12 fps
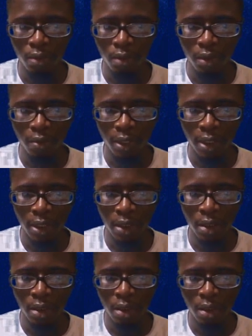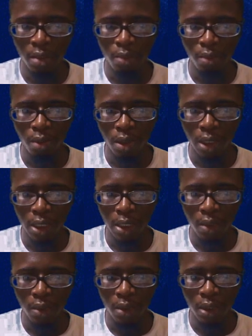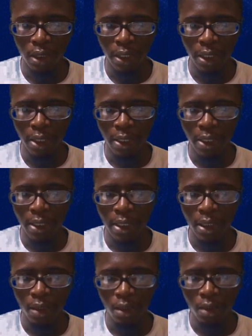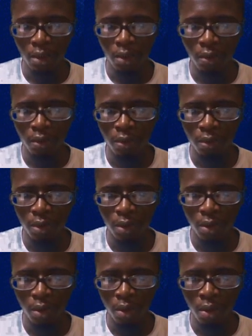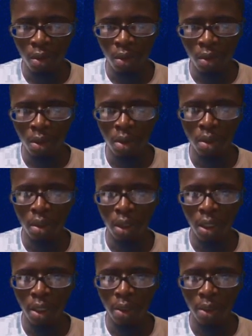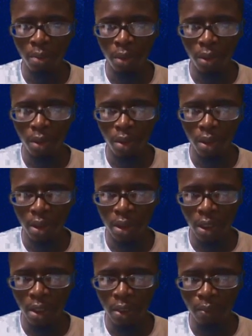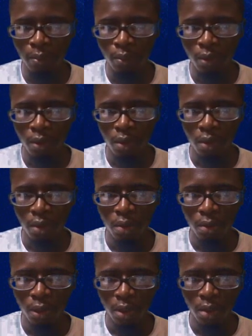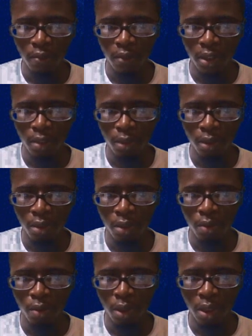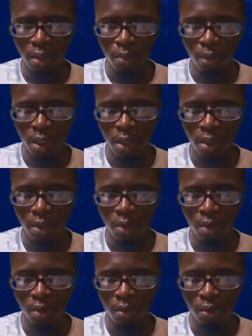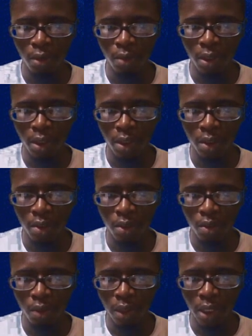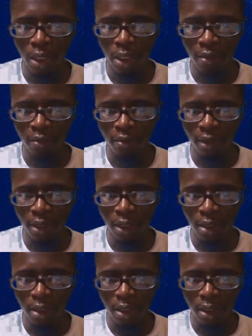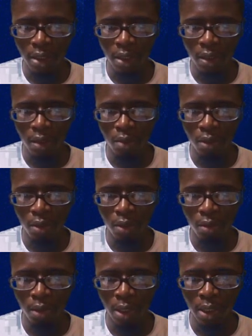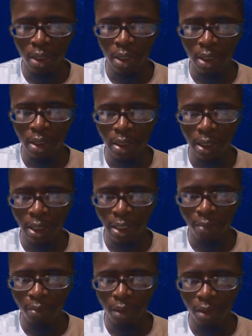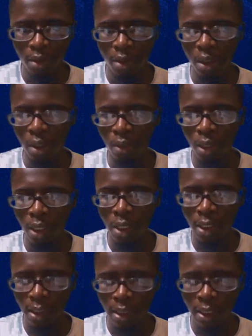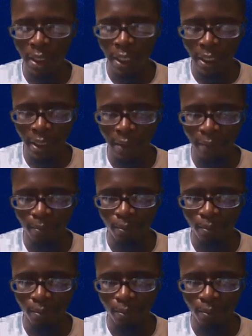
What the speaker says: We divide it plus our log 9. And so from the third theorem, as you can see, because of this plus, we can make use of multiplication. So we have this as a common number times our 9.